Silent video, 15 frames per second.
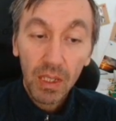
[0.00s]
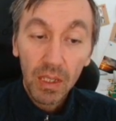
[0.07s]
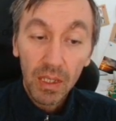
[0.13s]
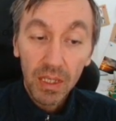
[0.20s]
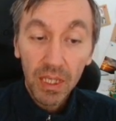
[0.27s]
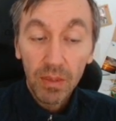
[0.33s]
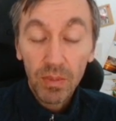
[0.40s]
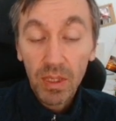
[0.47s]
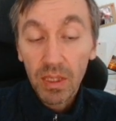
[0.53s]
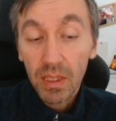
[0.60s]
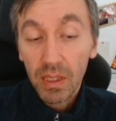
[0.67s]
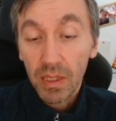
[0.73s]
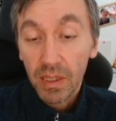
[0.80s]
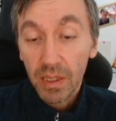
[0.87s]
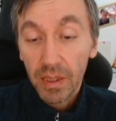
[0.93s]
Except
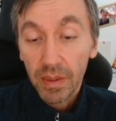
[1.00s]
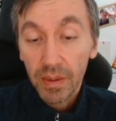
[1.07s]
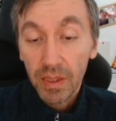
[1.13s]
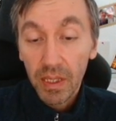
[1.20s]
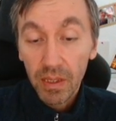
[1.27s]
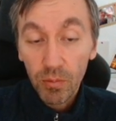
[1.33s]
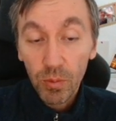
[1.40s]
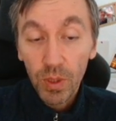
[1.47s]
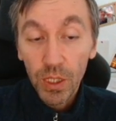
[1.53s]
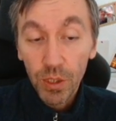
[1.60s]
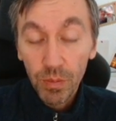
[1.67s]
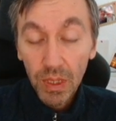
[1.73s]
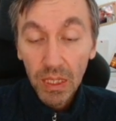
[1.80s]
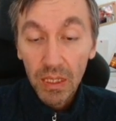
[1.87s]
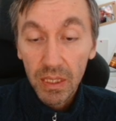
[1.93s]
that, which
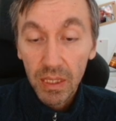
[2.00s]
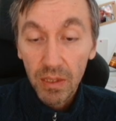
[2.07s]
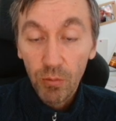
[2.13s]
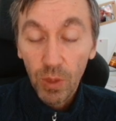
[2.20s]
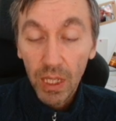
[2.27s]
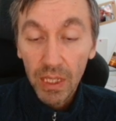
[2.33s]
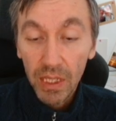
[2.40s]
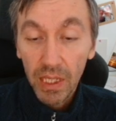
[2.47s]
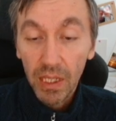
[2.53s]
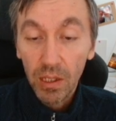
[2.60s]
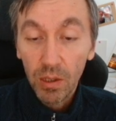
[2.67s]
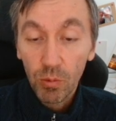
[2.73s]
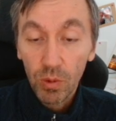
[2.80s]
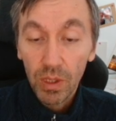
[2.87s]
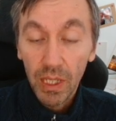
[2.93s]
means that white king
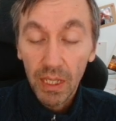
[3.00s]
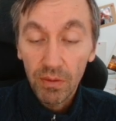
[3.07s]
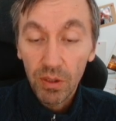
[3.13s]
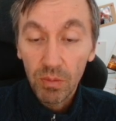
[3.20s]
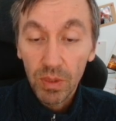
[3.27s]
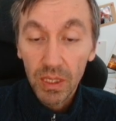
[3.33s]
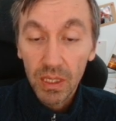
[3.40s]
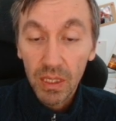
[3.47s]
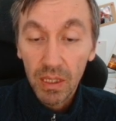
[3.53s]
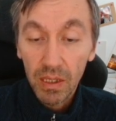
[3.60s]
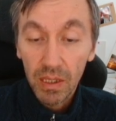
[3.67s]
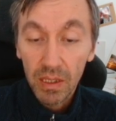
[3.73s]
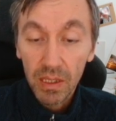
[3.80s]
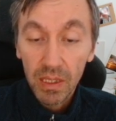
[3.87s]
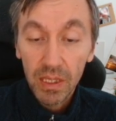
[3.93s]
will have to be stuck
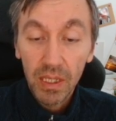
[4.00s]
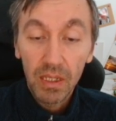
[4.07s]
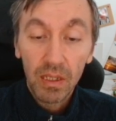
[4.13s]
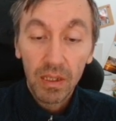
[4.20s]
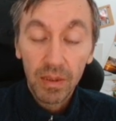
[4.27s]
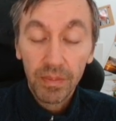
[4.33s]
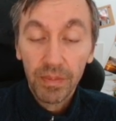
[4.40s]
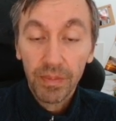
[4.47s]
in the center